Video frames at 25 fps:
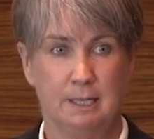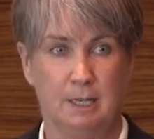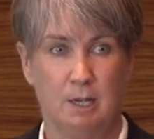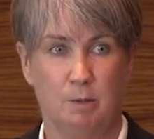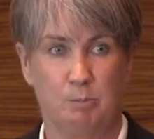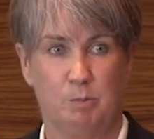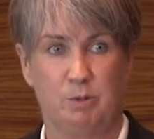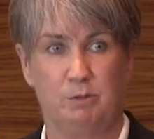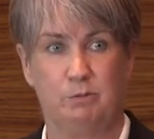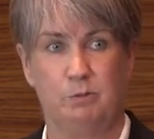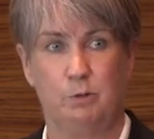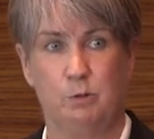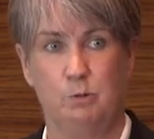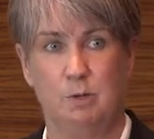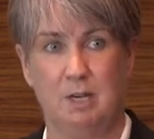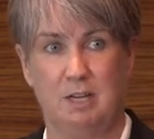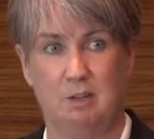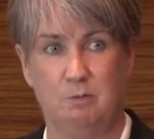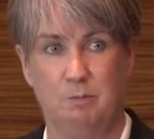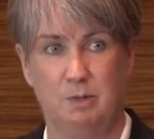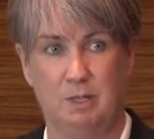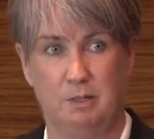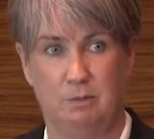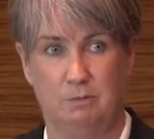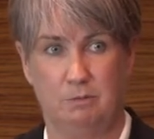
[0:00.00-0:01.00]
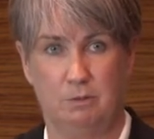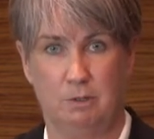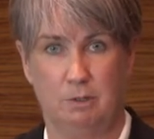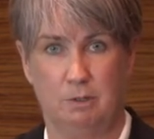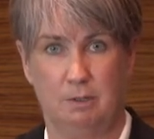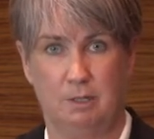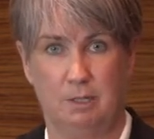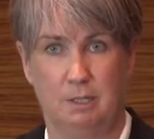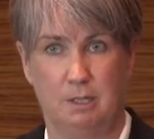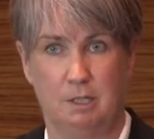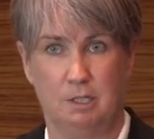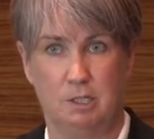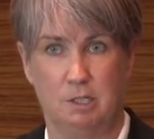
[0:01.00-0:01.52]
But Phil gave me a
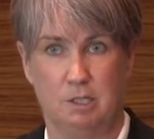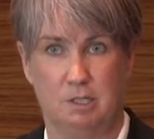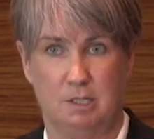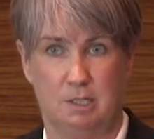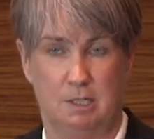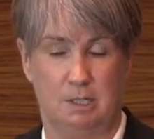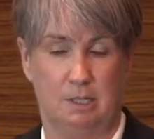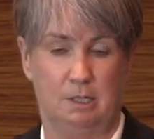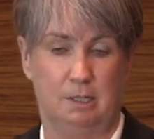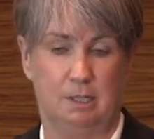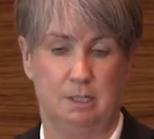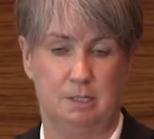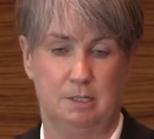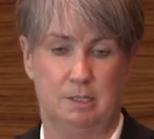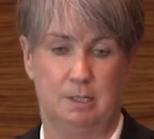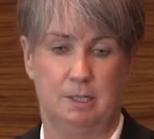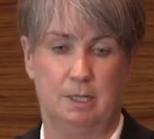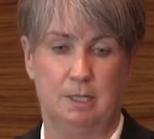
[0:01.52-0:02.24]
very interesting answer.